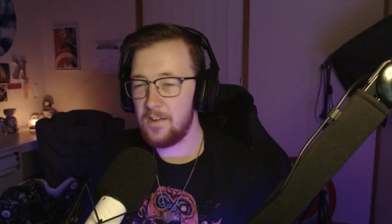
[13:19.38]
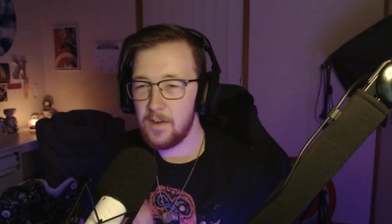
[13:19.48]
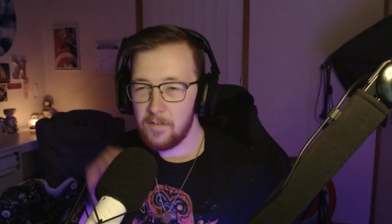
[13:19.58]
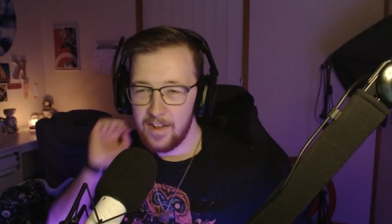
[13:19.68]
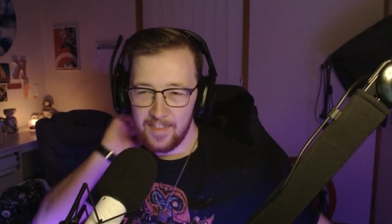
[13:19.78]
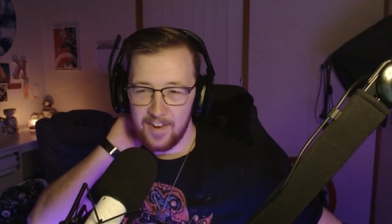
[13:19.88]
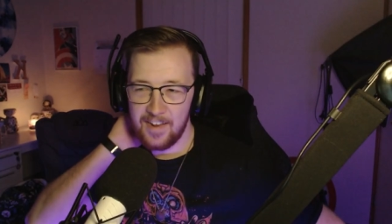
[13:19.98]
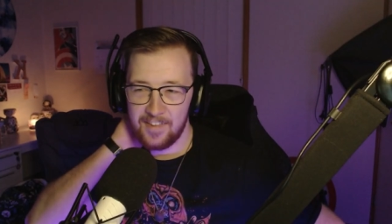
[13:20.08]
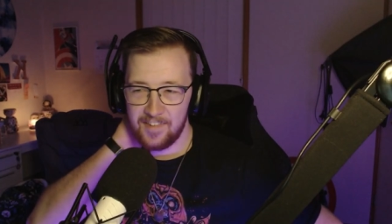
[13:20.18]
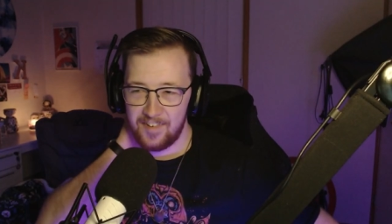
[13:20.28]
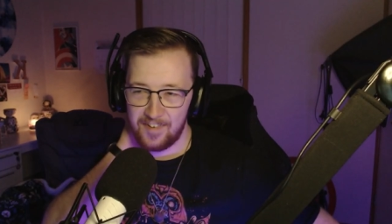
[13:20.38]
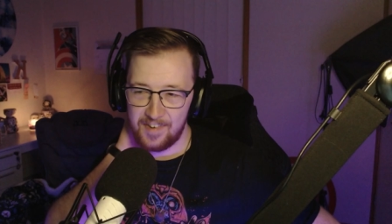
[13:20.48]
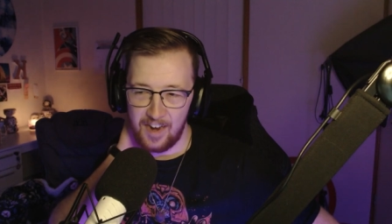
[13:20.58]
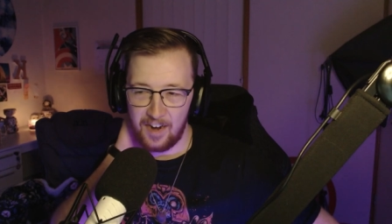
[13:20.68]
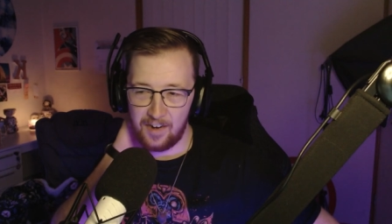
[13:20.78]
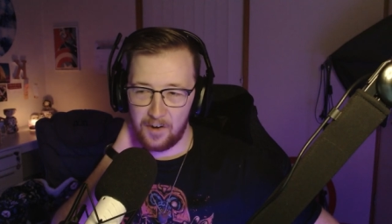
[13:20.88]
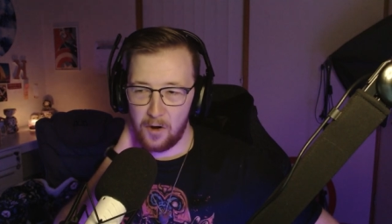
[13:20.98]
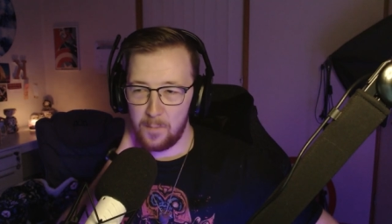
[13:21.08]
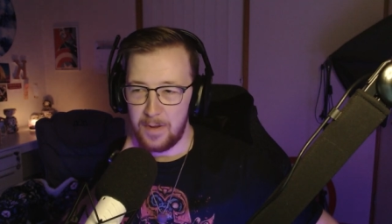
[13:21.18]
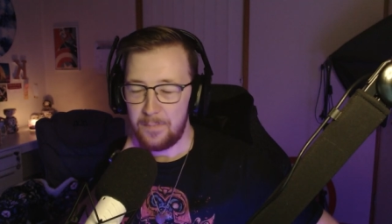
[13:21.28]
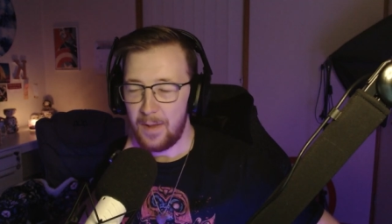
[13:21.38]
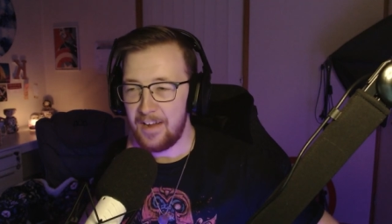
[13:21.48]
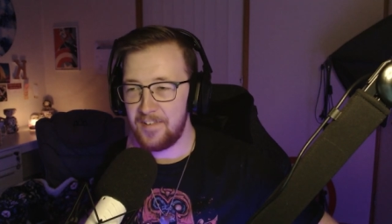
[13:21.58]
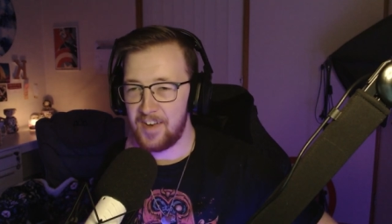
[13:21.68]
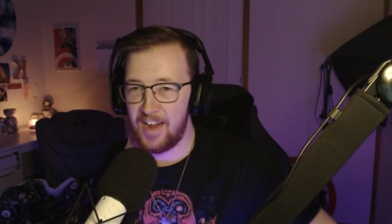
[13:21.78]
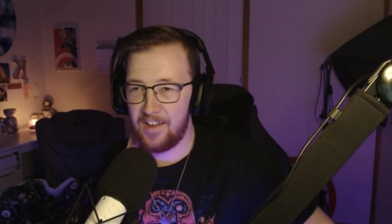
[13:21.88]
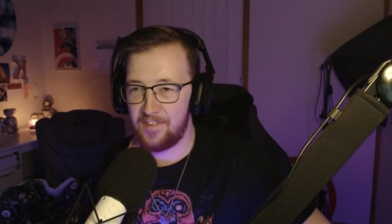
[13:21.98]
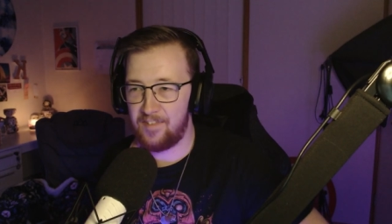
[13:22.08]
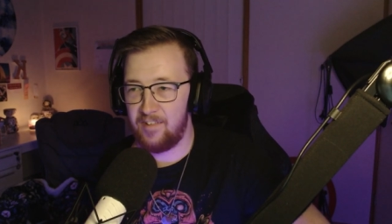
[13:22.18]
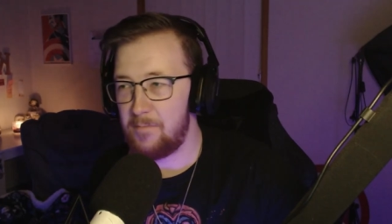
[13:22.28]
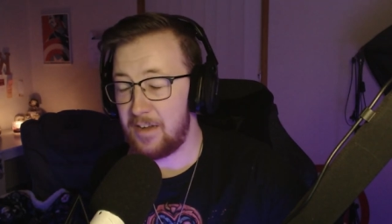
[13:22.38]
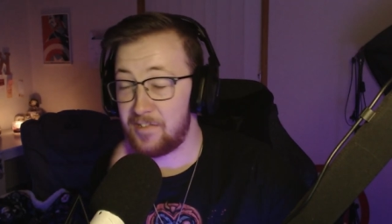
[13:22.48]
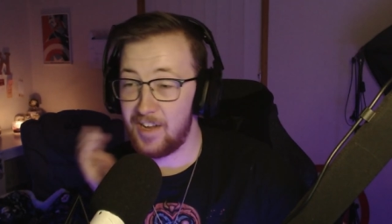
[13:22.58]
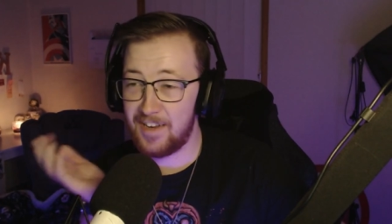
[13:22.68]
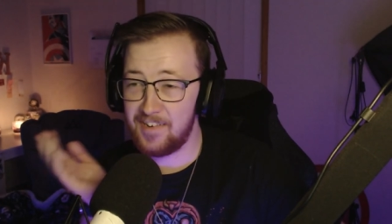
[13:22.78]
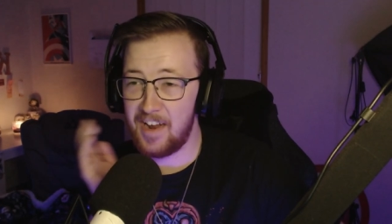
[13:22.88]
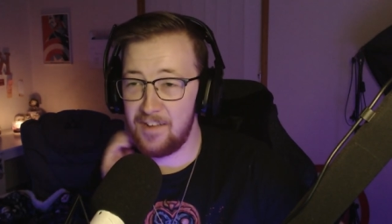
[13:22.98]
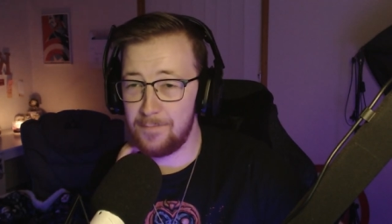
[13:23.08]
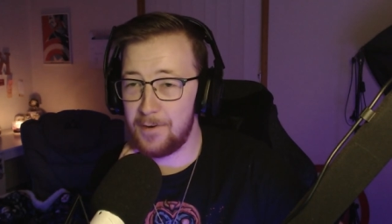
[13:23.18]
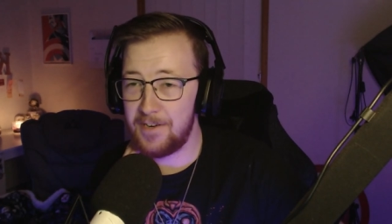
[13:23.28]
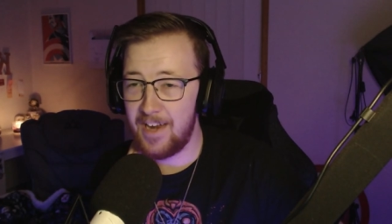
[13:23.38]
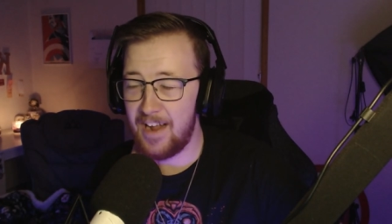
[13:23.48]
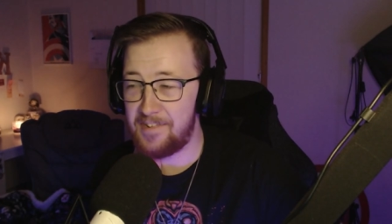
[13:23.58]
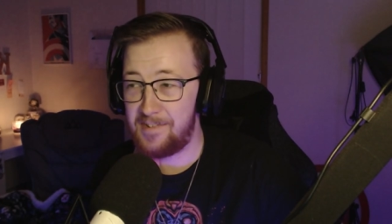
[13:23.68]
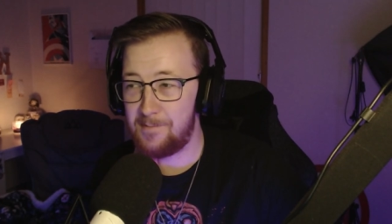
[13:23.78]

no, I think it's just a copy paste house. Much like today's modern houses,